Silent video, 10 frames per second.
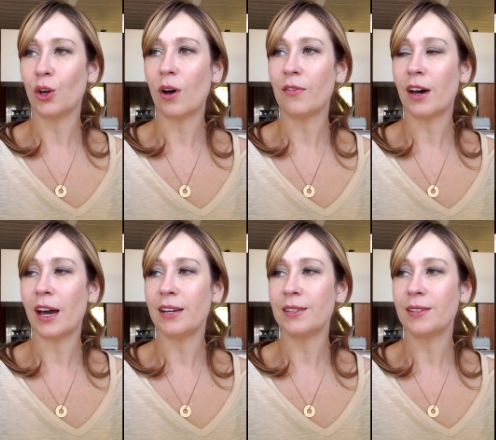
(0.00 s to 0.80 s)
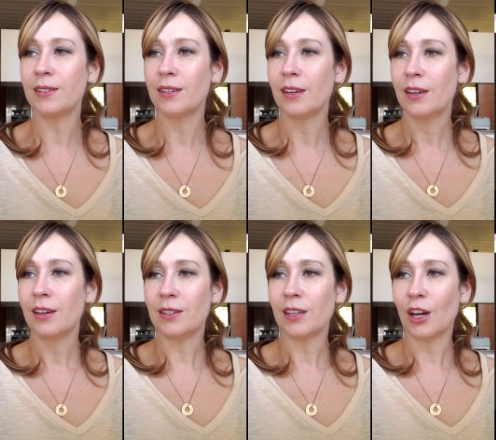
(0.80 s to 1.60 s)
Guava Ice
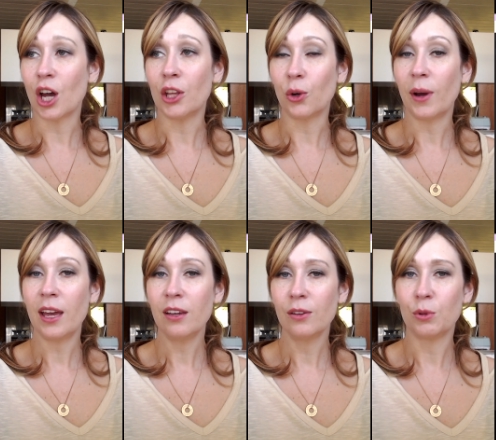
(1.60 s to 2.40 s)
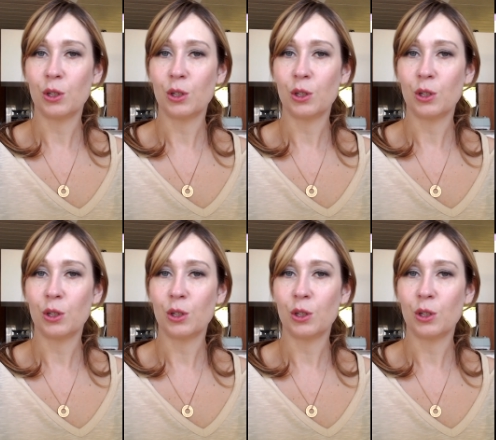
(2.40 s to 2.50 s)
is a colorway,